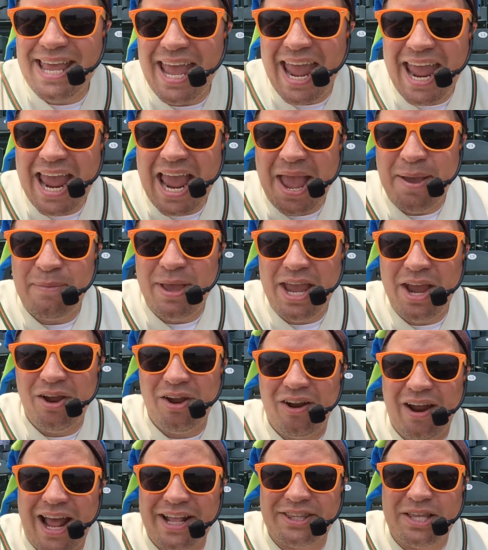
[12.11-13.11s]
game
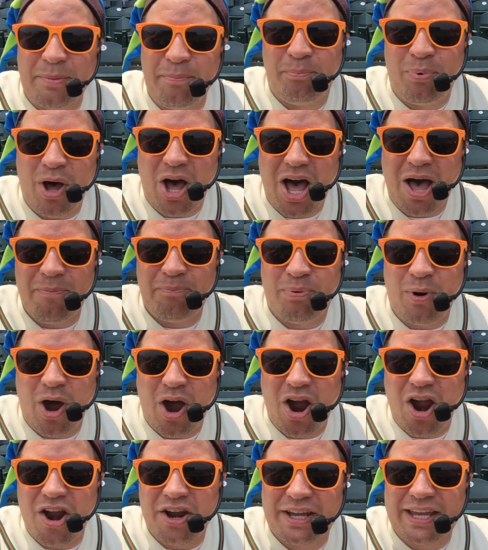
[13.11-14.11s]
here at the
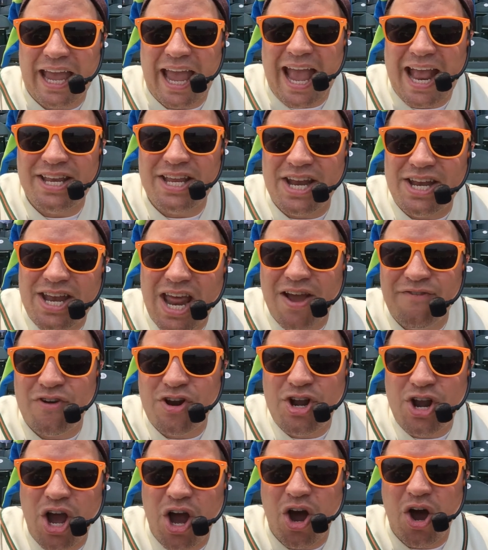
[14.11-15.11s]
ballpark, and you
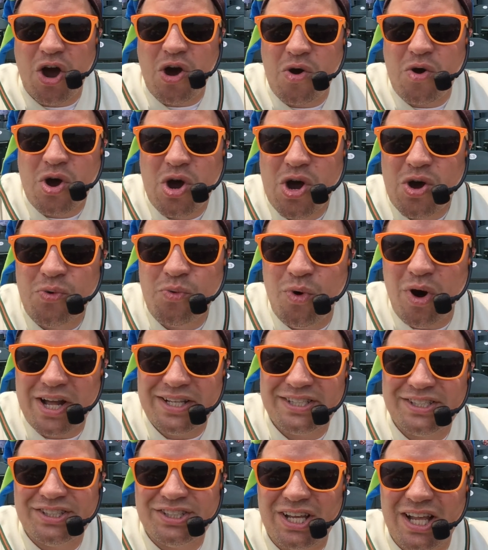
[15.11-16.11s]
never know
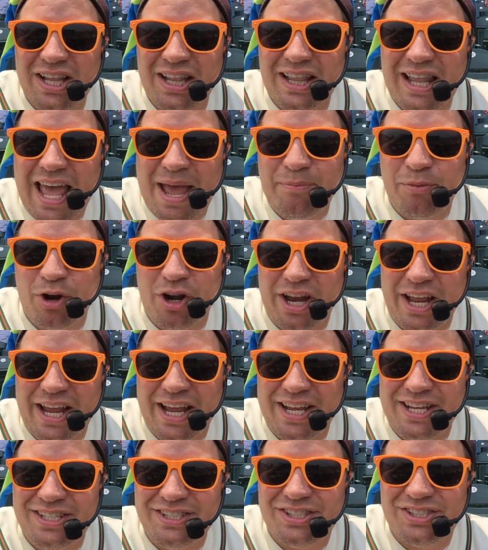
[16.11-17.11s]
what
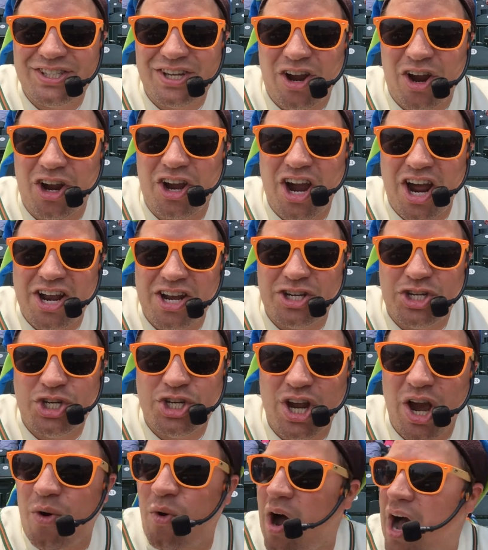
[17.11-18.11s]
celebrities are going to
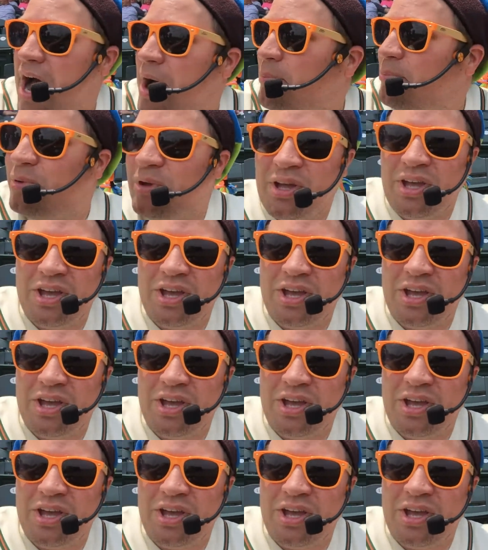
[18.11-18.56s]
show up.